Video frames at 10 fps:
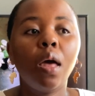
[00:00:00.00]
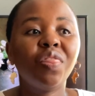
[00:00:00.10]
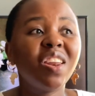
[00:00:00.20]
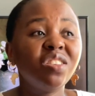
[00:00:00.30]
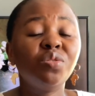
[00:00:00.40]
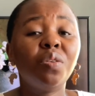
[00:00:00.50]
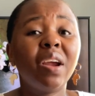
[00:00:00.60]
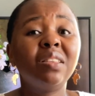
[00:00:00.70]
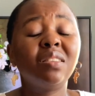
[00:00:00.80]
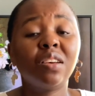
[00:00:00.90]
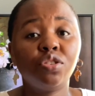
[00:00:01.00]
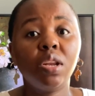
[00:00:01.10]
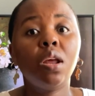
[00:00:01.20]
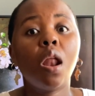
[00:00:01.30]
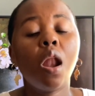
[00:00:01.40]
32 rands is
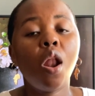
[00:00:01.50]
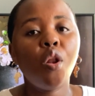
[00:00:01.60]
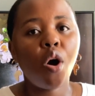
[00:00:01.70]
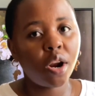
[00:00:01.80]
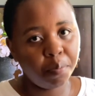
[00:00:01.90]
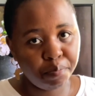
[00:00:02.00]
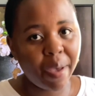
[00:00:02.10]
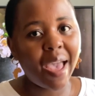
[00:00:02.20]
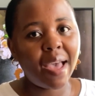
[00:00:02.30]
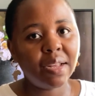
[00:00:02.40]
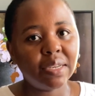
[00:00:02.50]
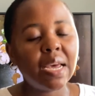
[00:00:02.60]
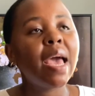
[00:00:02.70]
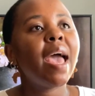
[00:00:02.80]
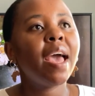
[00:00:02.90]
actually not bad
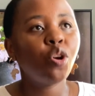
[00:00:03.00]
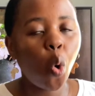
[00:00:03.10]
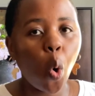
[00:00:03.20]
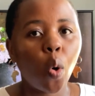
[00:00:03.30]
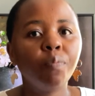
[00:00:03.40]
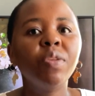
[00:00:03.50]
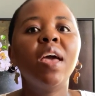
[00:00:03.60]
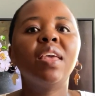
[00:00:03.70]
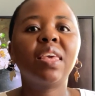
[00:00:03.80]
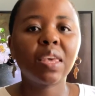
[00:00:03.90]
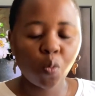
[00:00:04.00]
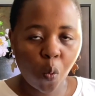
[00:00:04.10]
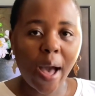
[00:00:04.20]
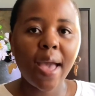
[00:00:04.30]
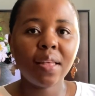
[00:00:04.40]
at all.
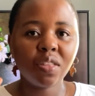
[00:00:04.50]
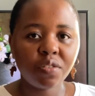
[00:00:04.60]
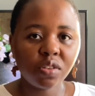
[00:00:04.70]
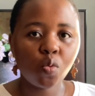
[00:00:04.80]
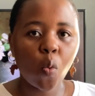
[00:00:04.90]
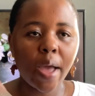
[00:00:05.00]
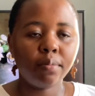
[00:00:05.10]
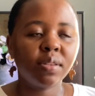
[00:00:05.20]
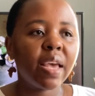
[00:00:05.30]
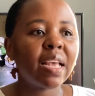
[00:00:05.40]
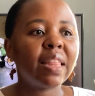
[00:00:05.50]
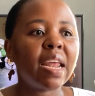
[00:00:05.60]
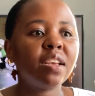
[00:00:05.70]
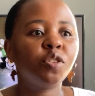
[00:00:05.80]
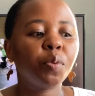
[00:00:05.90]
Why? And the reason why I'm saying
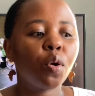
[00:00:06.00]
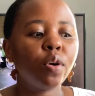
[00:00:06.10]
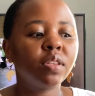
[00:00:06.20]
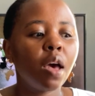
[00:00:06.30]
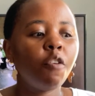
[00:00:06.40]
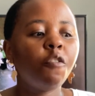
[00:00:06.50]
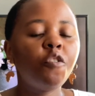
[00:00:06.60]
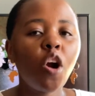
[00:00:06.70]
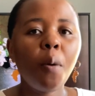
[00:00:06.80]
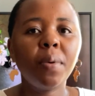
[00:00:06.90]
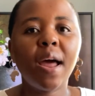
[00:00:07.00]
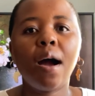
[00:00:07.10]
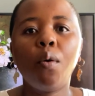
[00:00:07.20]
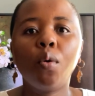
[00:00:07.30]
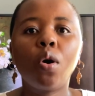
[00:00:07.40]
that is because from
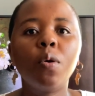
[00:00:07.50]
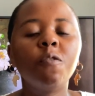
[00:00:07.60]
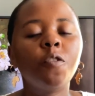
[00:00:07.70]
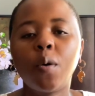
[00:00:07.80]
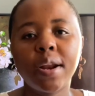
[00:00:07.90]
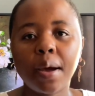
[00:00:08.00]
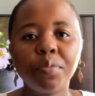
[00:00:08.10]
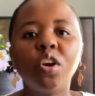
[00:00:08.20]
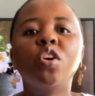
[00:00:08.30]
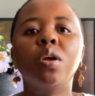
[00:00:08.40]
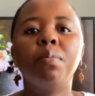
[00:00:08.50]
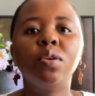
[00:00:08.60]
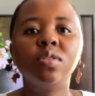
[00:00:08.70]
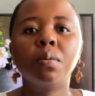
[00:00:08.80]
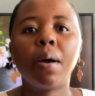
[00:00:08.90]
now going forward, I'm not going to be
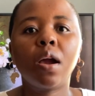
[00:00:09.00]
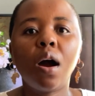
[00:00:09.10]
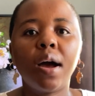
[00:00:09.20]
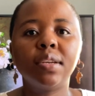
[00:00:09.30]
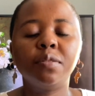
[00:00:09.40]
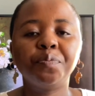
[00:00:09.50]
using my card.